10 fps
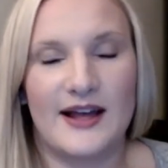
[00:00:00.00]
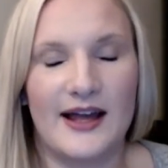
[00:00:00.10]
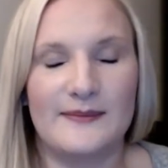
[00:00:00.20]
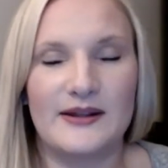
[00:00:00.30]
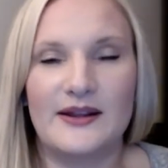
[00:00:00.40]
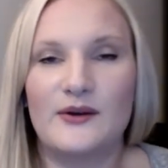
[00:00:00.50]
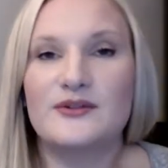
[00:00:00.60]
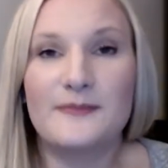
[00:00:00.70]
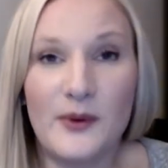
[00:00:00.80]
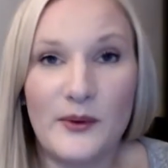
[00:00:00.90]
I mean, there was
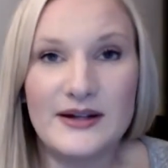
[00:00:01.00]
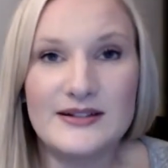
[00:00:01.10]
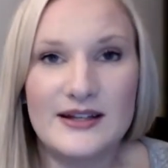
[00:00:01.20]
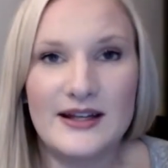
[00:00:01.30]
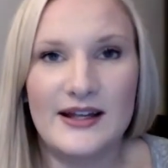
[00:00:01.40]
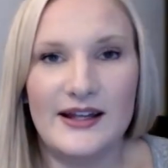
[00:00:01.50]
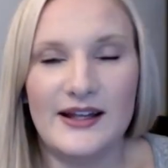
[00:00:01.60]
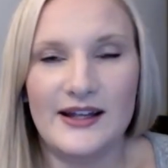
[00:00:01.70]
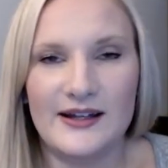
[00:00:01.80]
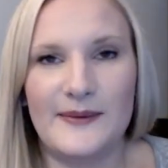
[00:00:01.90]
a point
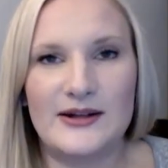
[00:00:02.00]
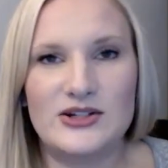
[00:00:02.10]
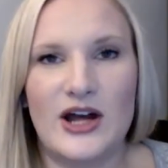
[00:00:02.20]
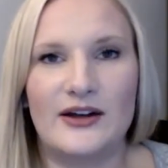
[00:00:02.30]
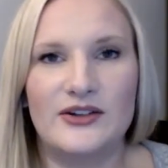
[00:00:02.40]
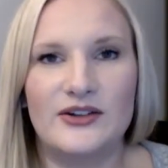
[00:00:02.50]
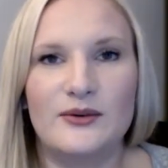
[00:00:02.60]
in my childhood